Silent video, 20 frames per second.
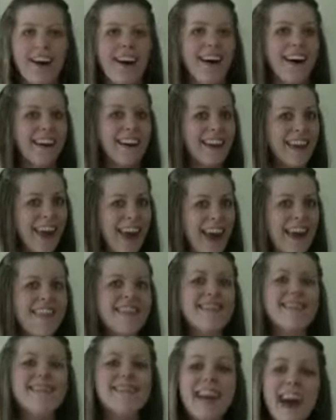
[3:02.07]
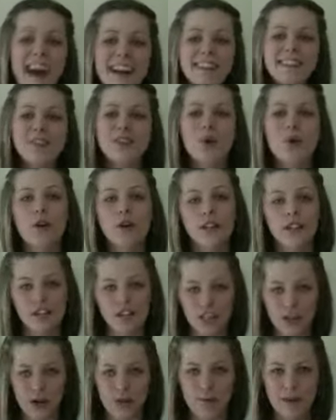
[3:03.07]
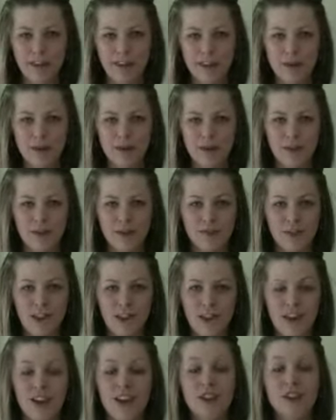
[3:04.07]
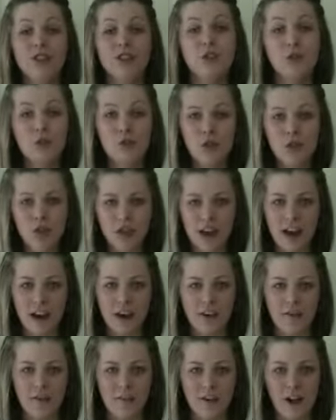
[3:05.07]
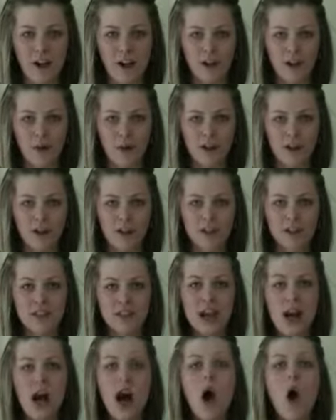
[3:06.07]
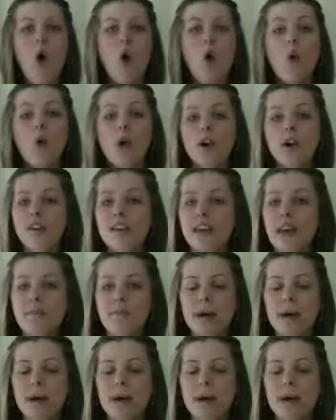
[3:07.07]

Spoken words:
Again, that's going to show up in the newsfeed to their followers. Or they